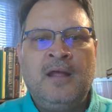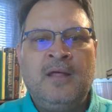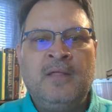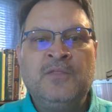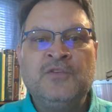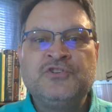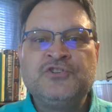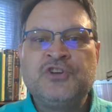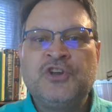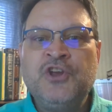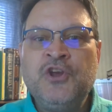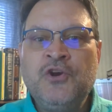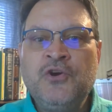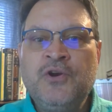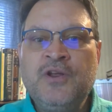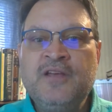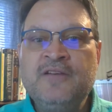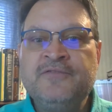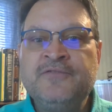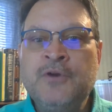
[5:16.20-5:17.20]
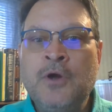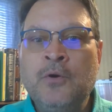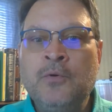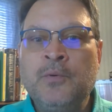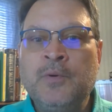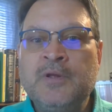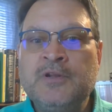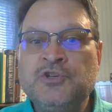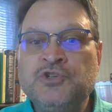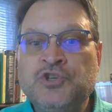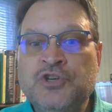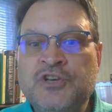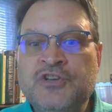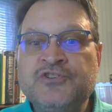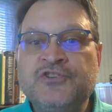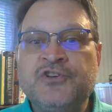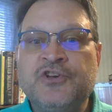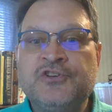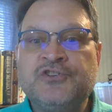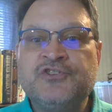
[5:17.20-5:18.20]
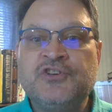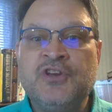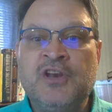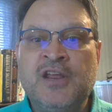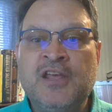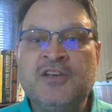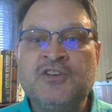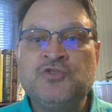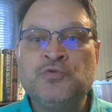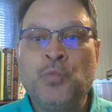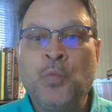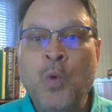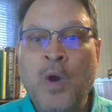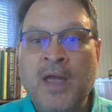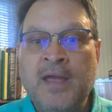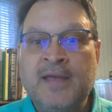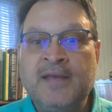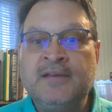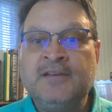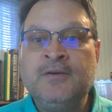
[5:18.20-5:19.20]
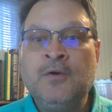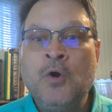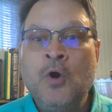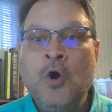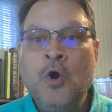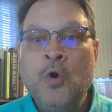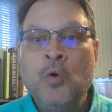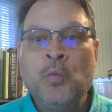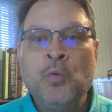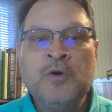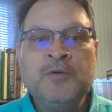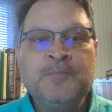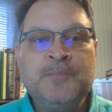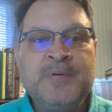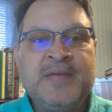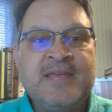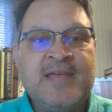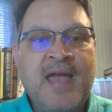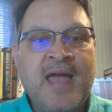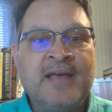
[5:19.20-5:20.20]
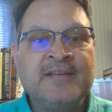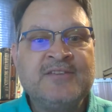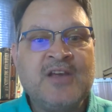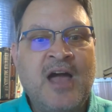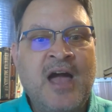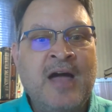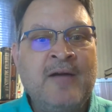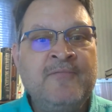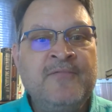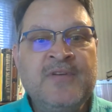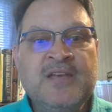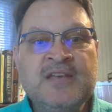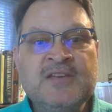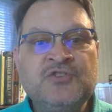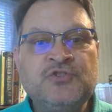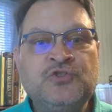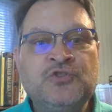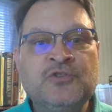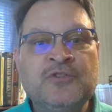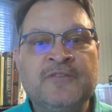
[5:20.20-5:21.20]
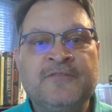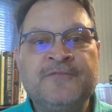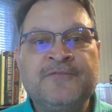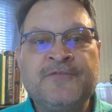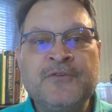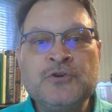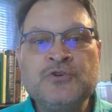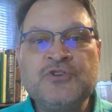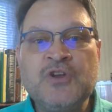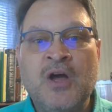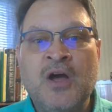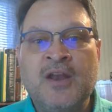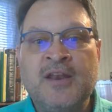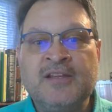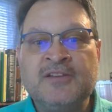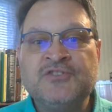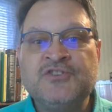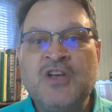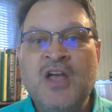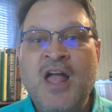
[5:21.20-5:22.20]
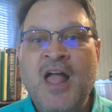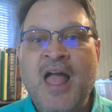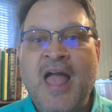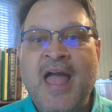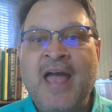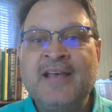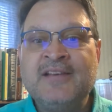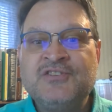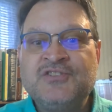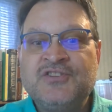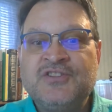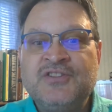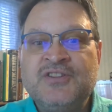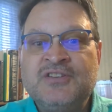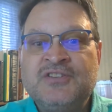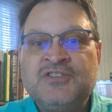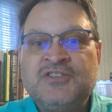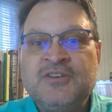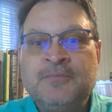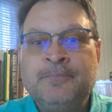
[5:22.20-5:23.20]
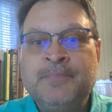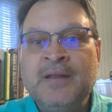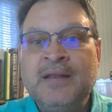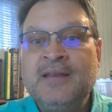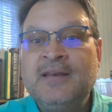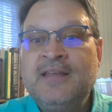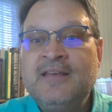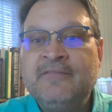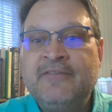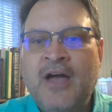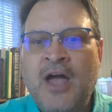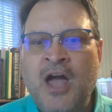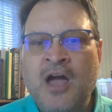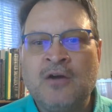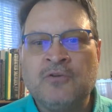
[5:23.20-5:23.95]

And the security of knowing Jesus and his way would be as obvious to the first audience as the stability of a